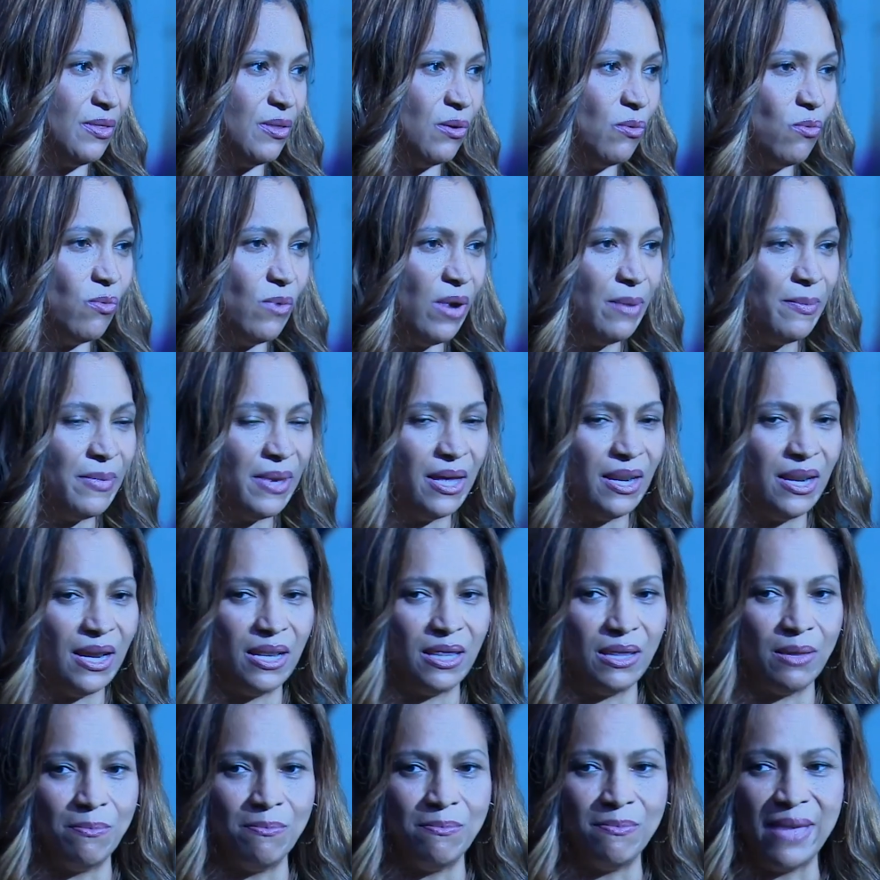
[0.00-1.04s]
the women
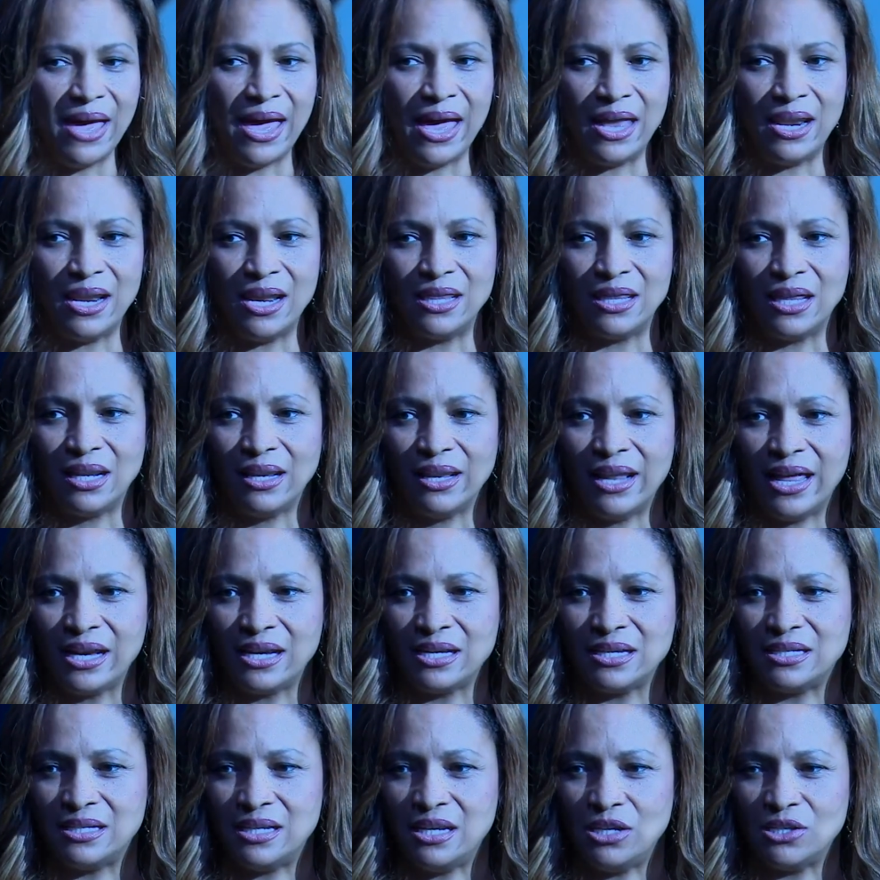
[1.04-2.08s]
and the men and the
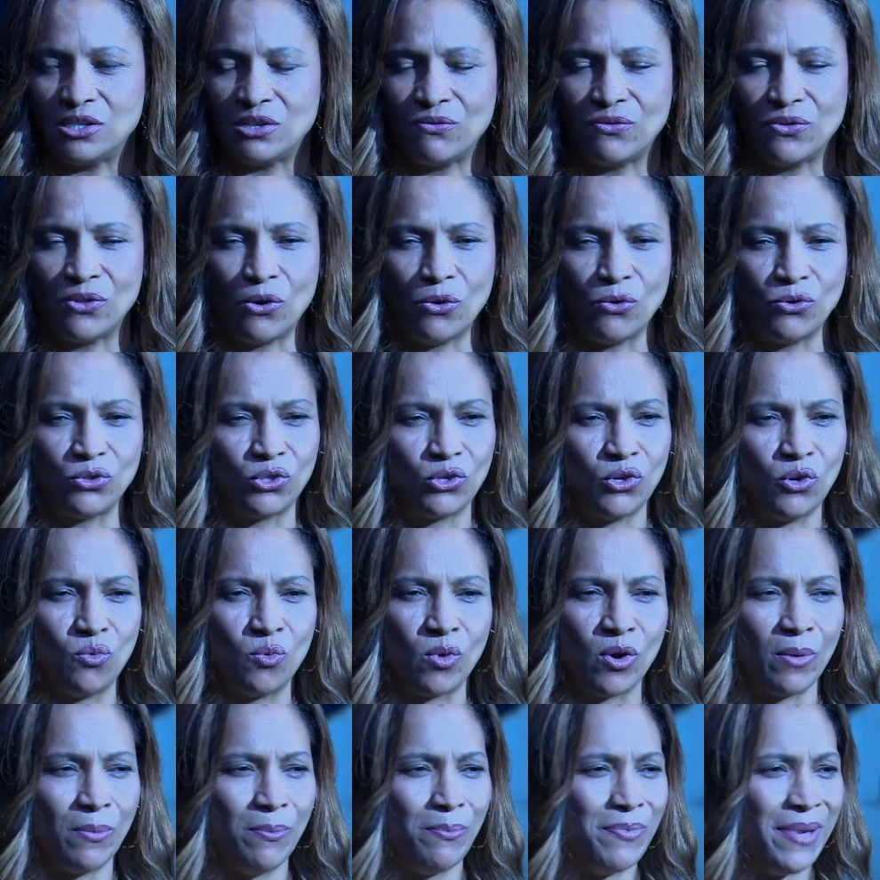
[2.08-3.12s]
legacies of those who
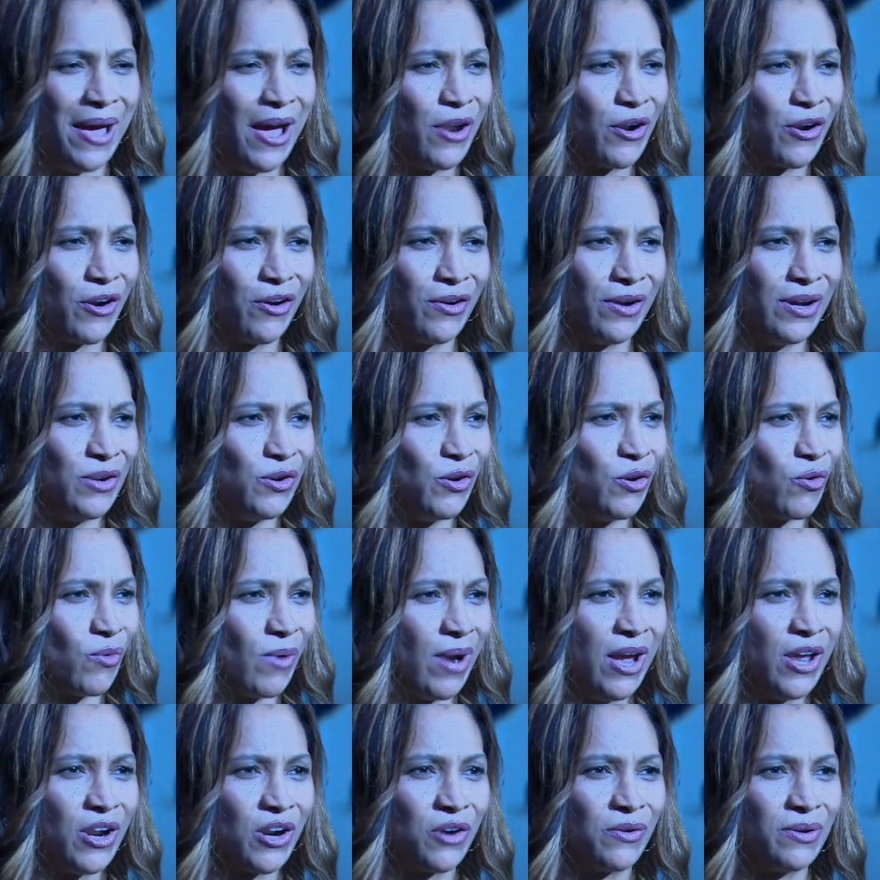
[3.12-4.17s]
were better and
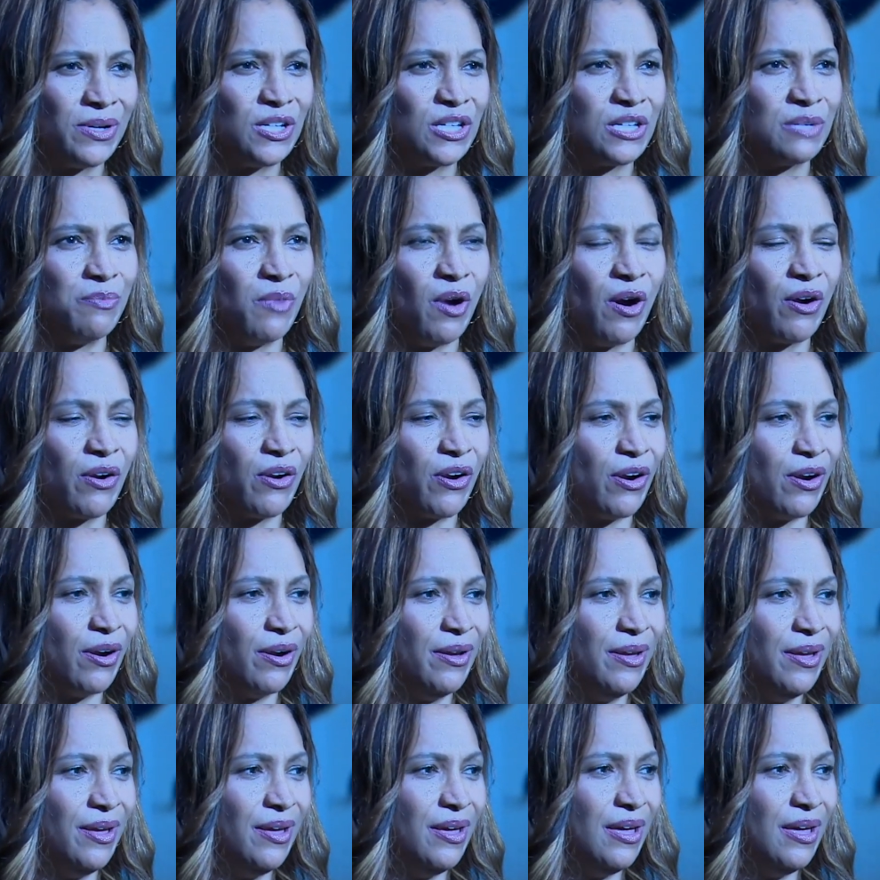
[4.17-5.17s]
greater and smarter,